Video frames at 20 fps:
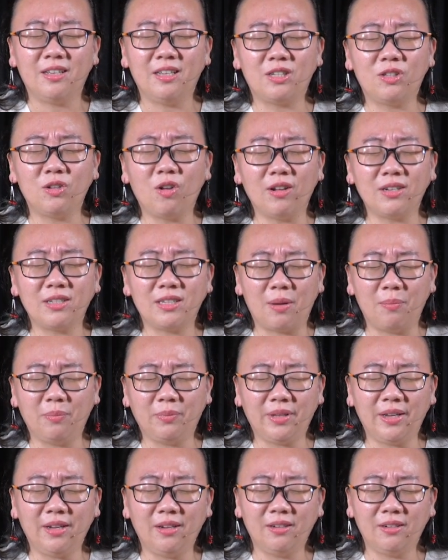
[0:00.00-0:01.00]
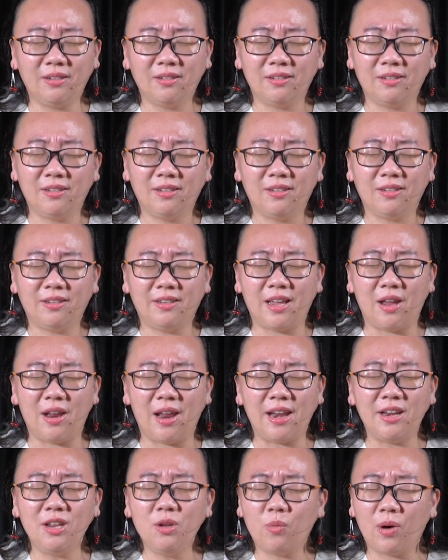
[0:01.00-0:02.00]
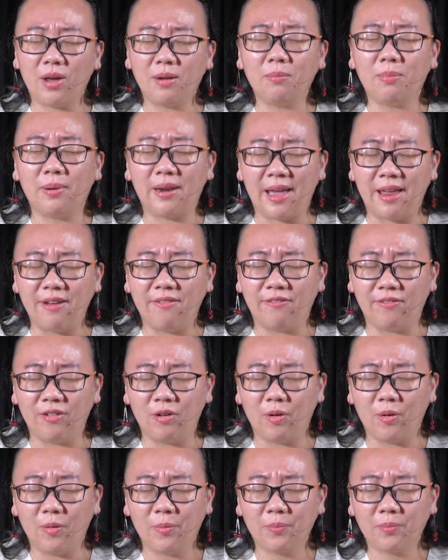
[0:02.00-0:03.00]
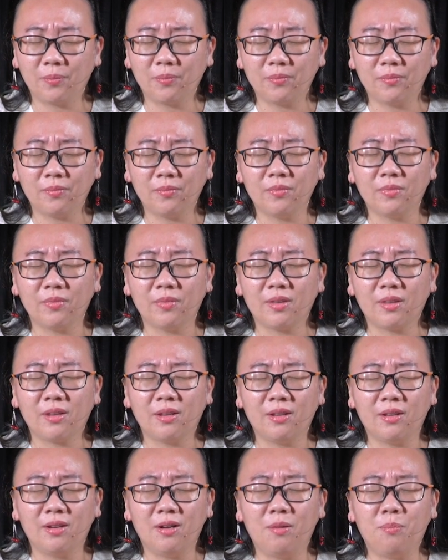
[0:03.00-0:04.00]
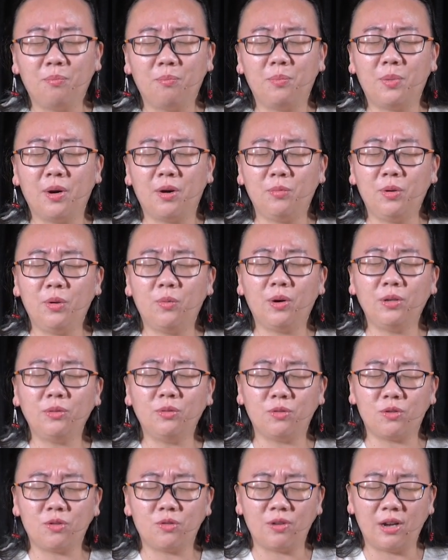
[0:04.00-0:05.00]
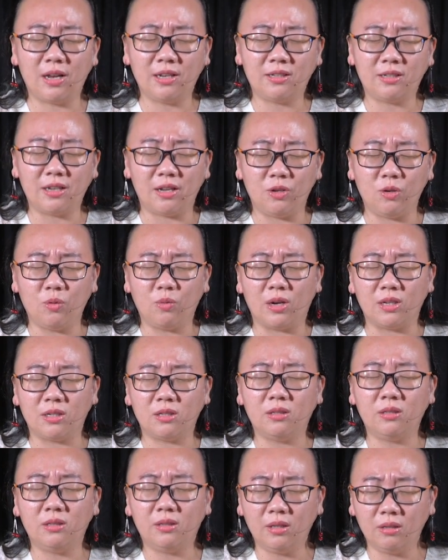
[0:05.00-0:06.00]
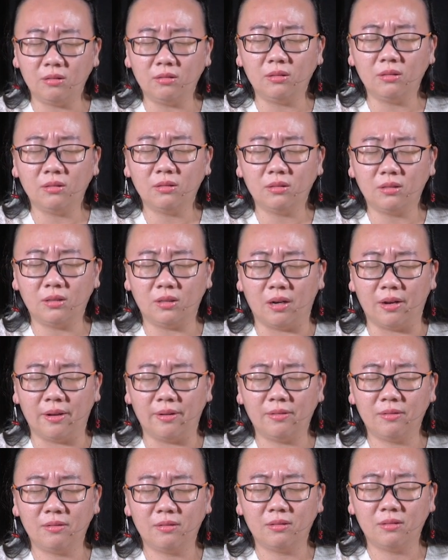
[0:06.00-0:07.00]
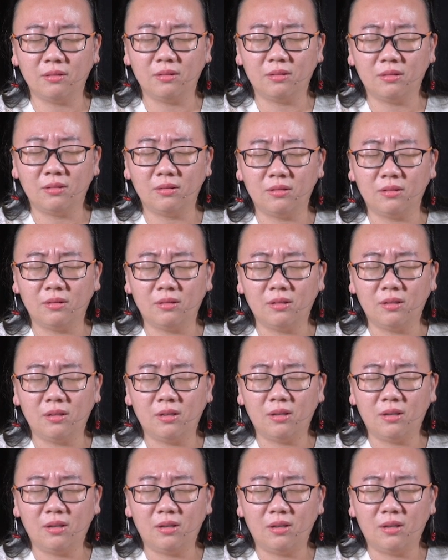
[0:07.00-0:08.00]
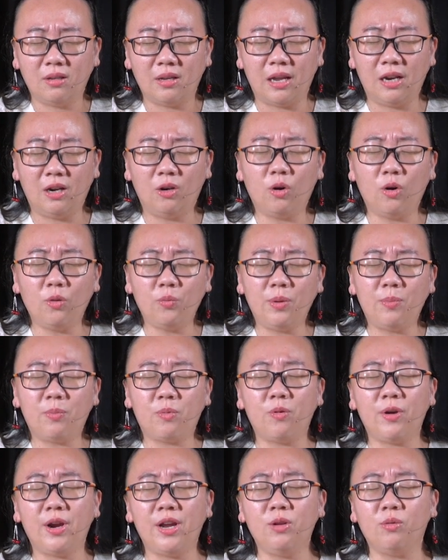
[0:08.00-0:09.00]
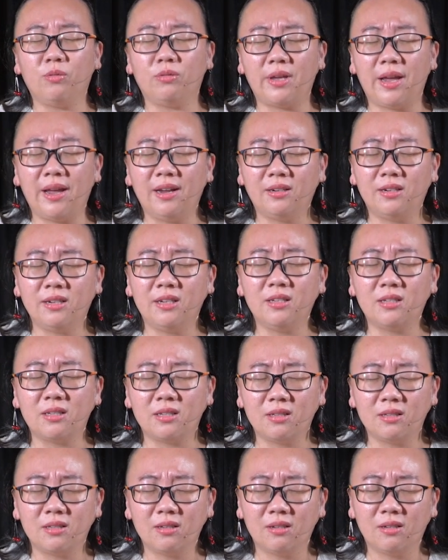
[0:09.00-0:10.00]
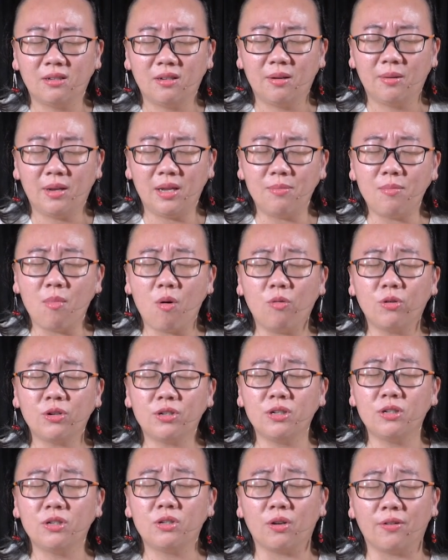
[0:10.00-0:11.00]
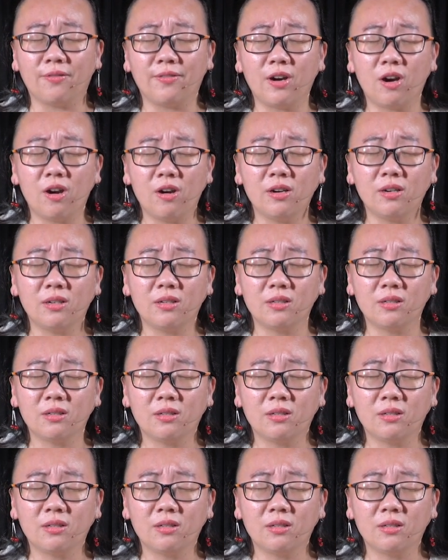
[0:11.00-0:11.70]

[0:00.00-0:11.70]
it's not something that anyone planned for. But we want to trust that you are still God. And Lord, we pray you take these emotions of hurt,